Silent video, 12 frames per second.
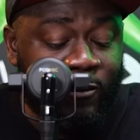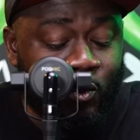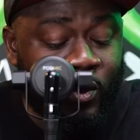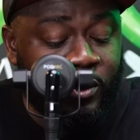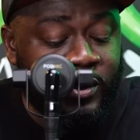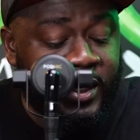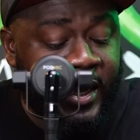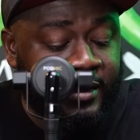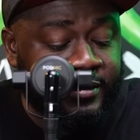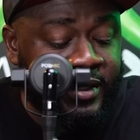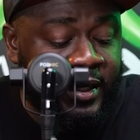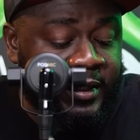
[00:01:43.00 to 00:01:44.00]
We're looking
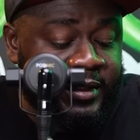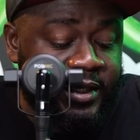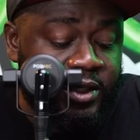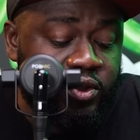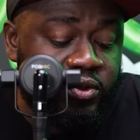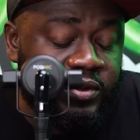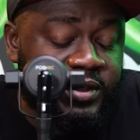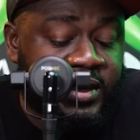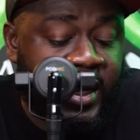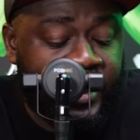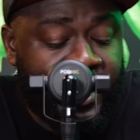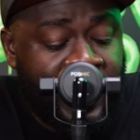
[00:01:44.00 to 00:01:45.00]
at the issues
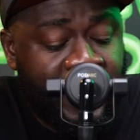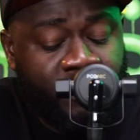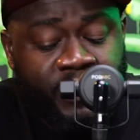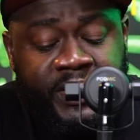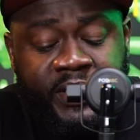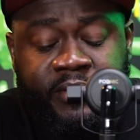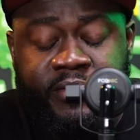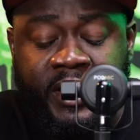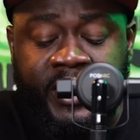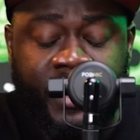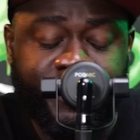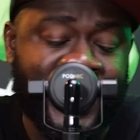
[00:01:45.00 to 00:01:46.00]
that are within
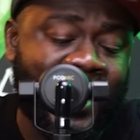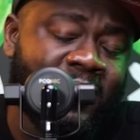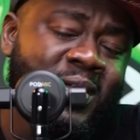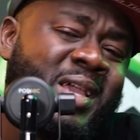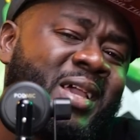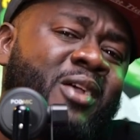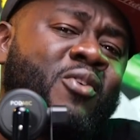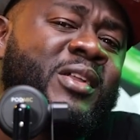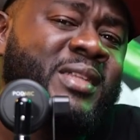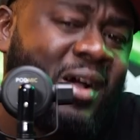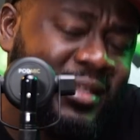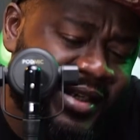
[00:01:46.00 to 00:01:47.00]
ground up. Now, it
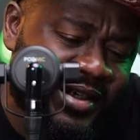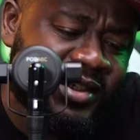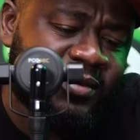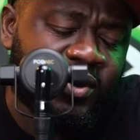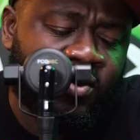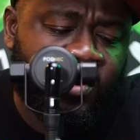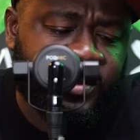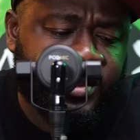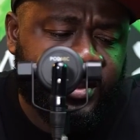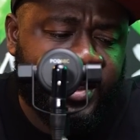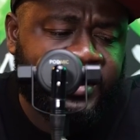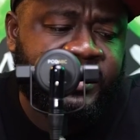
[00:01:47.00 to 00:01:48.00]
caught our attention
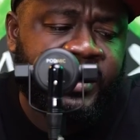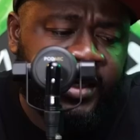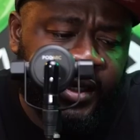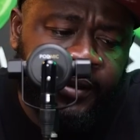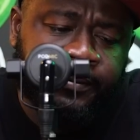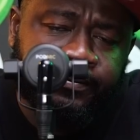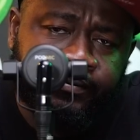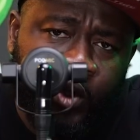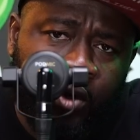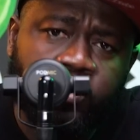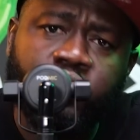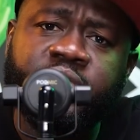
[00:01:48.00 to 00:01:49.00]
because yesterday
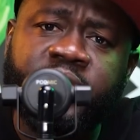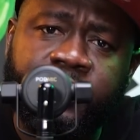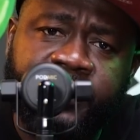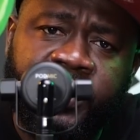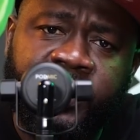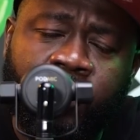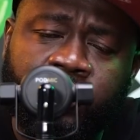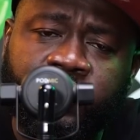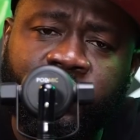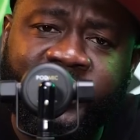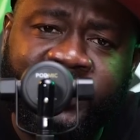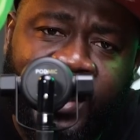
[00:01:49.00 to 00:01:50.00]
on social media, on
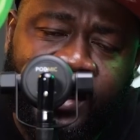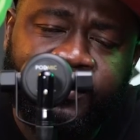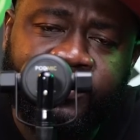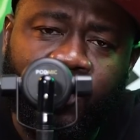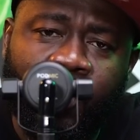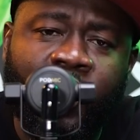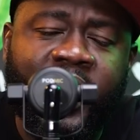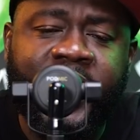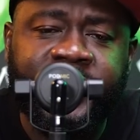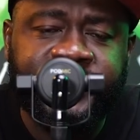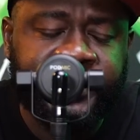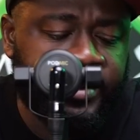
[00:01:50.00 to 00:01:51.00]
Twitter or
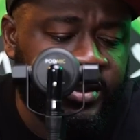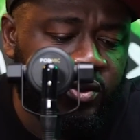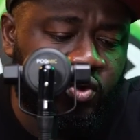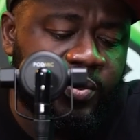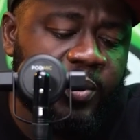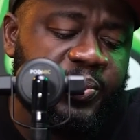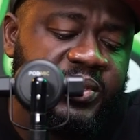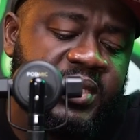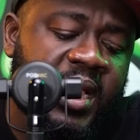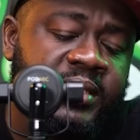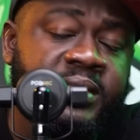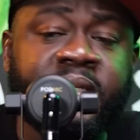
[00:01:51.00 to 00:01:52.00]
X to be
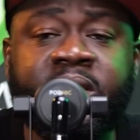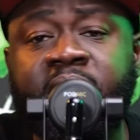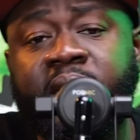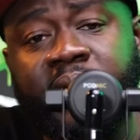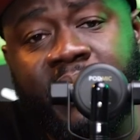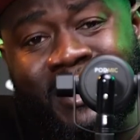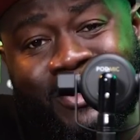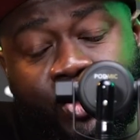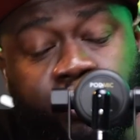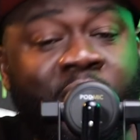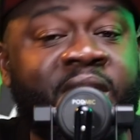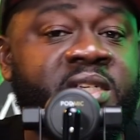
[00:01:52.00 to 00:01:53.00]
precise,
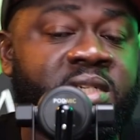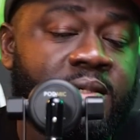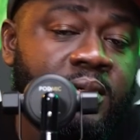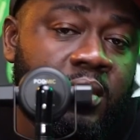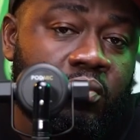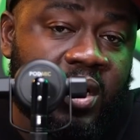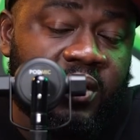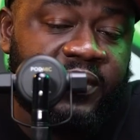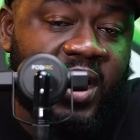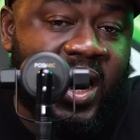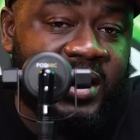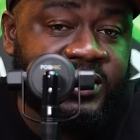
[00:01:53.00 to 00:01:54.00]
Twitch, one of
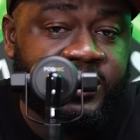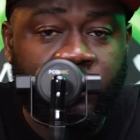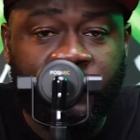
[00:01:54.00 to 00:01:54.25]
the artists